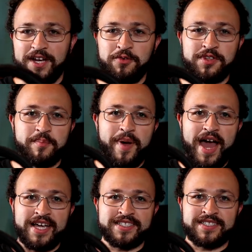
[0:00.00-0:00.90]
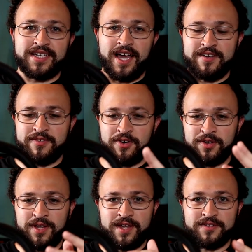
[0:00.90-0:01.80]
know in the past I've heard a
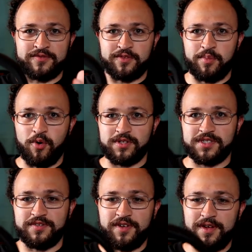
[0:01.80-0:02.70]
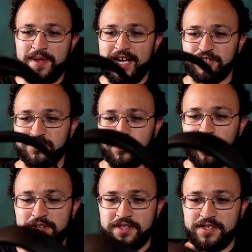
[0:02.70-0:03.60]
lot of reports of actual
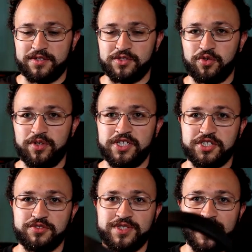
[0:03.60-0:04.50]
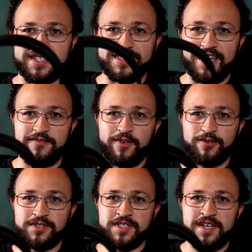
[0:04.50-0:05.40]
quality control issues on these
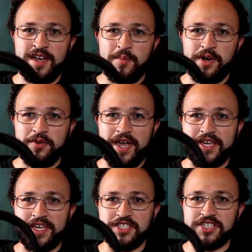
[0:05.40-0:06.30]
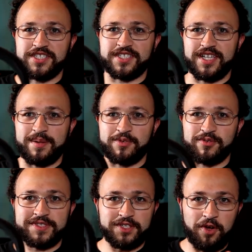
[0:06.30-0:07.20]
headphones. I know AKG has claimed to
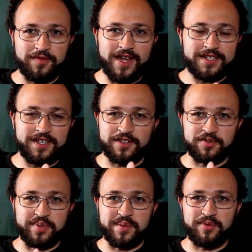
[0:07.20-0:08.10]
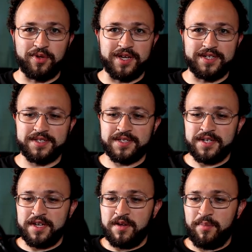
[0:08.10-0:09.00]
resolve that to other people, and
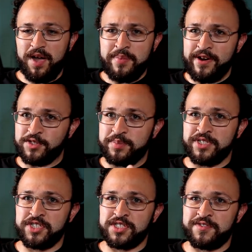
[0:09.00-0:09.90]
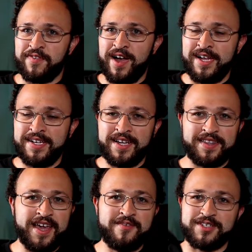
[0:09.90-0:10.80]
my pair's been just fine.
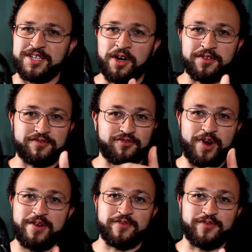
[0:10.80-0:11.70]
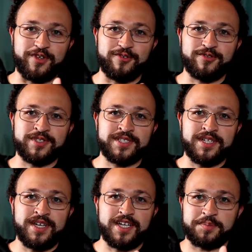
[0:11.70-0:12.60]
They have a ton of great reviews,
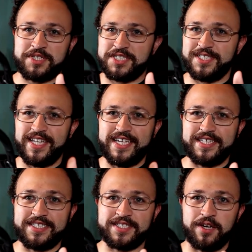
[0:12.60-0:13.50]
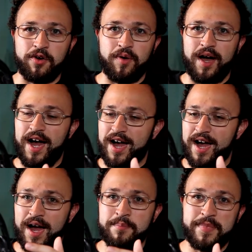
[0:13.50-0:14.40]
especially lately, so
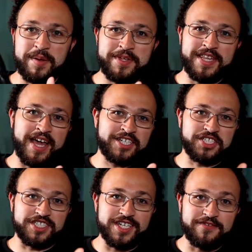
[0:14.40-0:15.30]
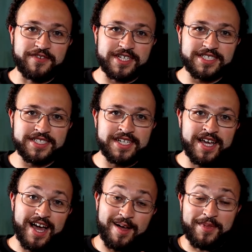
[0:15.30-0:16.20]
maybe they actually did fix it.
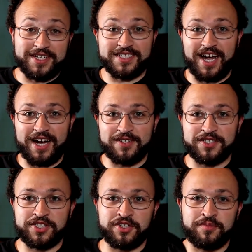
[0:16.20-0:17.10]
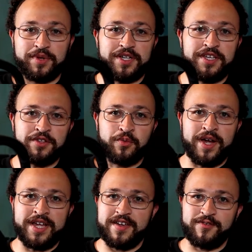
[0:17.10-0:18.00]
I'm not entirely sure, but either
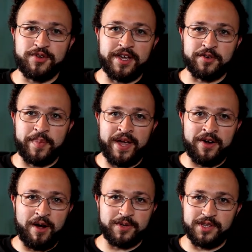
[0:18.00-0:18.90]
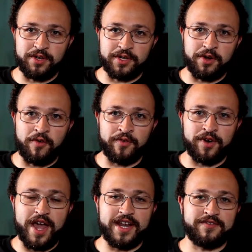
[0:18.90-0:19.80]
way, if you get your pair, I would look it over,
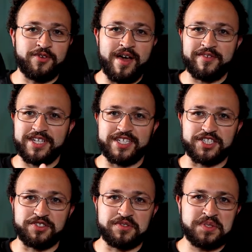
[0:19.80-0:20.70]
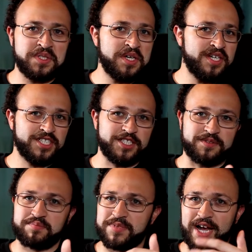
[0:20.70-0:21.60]
and if you have any issues,
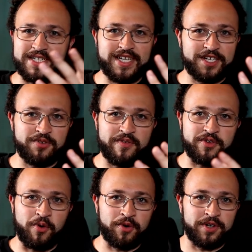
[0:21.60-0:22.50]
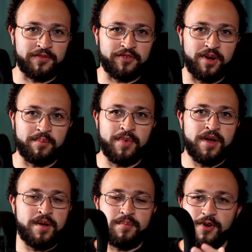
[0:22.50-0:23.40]
just contact whoever you ordered it from.
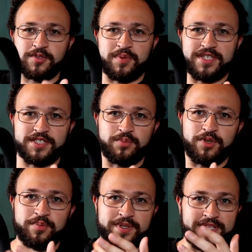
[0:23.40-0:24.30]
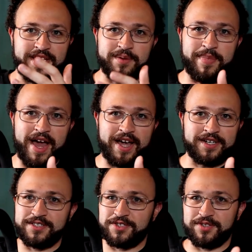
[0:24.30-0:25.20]
Most places will take it back
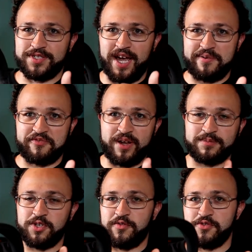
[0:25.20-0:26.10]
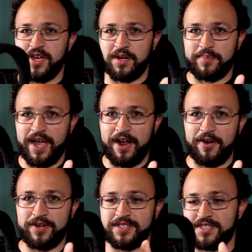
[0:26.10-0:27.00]
in a certain time frame, so if you get a pair
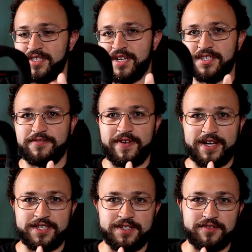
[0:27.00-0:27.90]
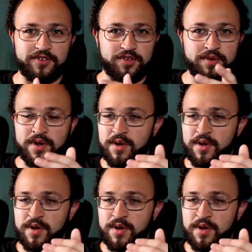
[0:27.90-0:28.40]
and it's defective or